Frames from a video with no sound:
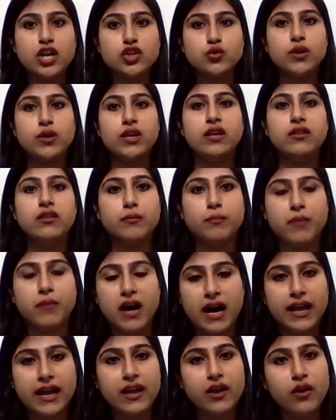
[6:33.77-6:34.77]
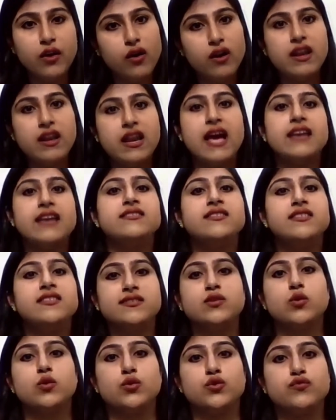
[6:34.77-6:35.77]
to either buy or
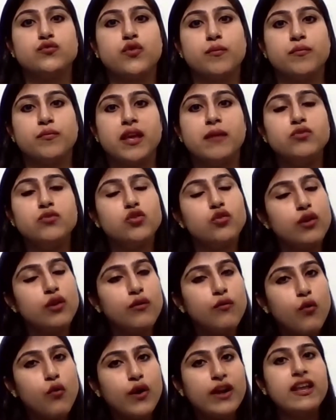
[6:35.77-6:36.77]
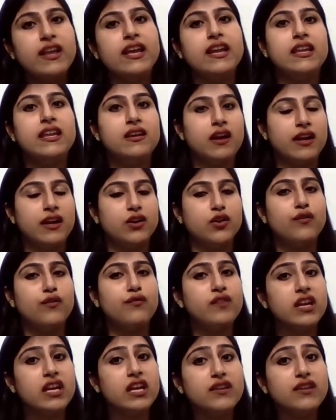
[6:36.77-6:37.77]
license those from them to avoid any kind of
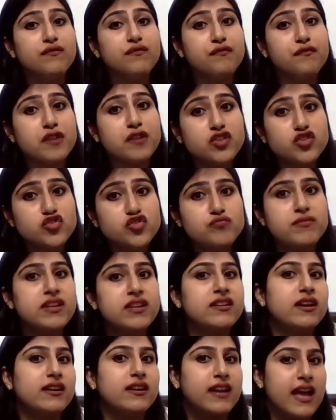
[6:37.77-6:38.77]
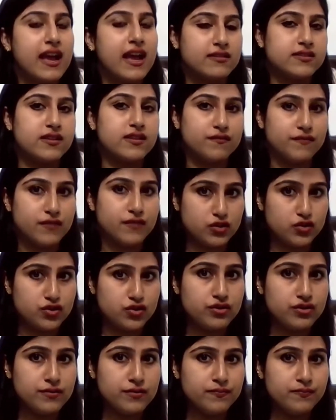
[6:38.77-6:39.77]
infringement attacks in
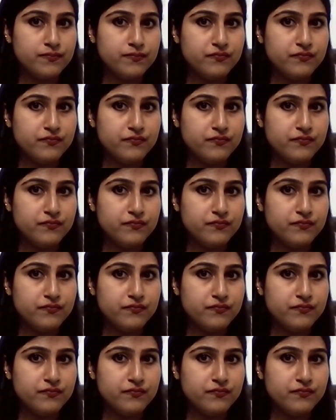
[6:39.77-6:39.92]
future.